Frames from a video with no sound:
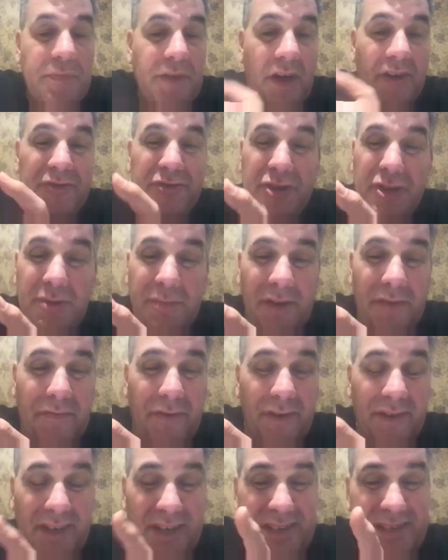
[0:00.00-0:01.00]
on Cuba
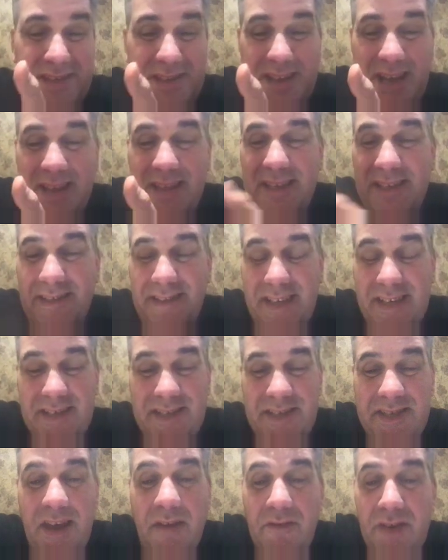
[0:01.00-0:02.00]
for I think
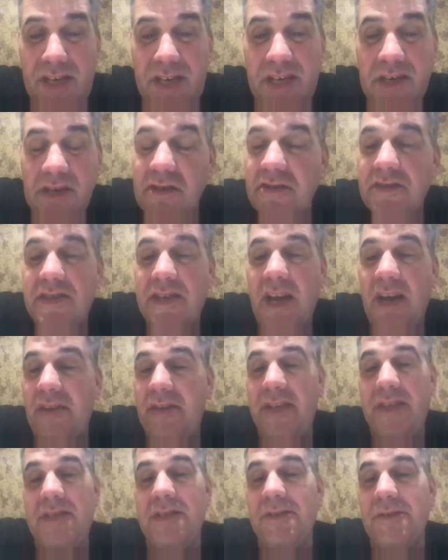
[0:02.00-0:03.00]
70 years now.
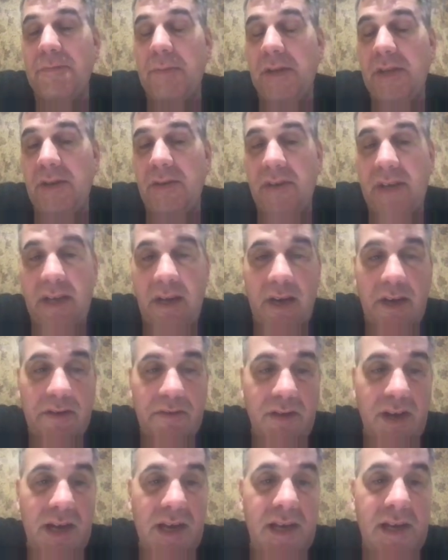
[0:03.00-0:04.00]
This has been going on,
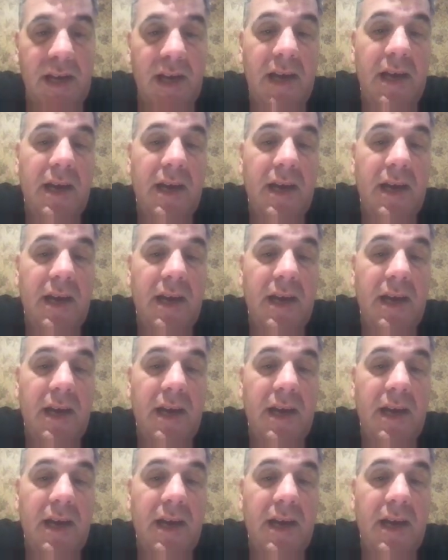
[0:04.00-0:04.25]
right?